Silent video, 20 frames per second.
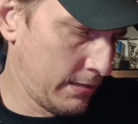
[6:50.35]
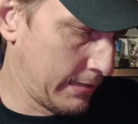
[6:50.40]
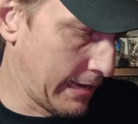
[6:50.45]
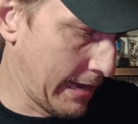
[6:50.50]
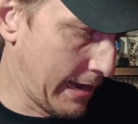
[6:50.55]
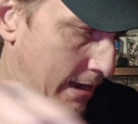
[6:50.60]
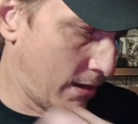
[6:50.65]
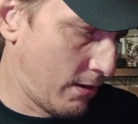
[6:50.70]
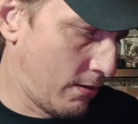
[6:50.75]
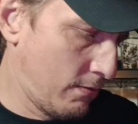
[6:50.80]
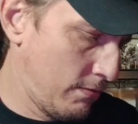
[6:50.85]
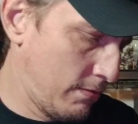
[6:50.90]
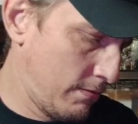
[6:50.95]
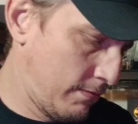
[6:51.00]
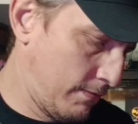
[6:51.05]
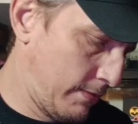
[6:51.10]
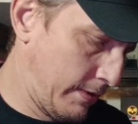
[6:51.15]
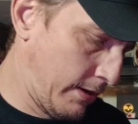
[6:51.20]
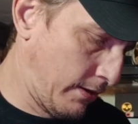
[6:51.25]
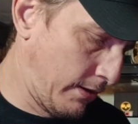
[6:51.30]
Now,
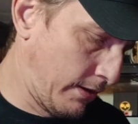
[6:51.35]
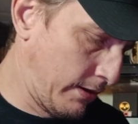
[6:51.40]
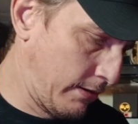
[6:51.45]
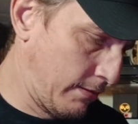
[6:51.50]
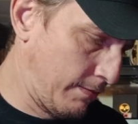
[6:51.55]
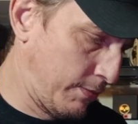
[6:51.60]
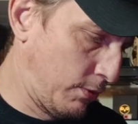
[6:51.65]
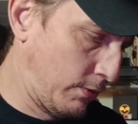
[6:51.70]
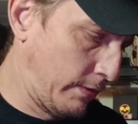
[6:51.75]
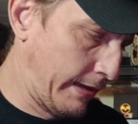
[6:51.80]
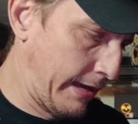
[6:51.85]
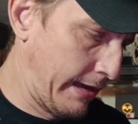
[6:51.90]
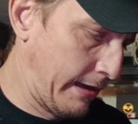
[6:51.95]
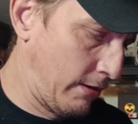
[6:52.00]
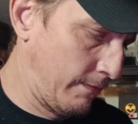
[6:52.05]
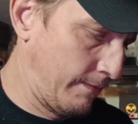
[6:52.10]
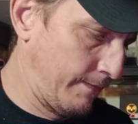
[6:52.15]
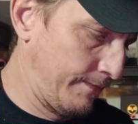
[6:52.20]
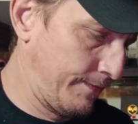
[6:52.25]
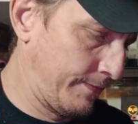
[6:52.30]
we're going to pull
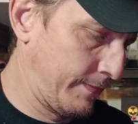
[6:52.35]
out.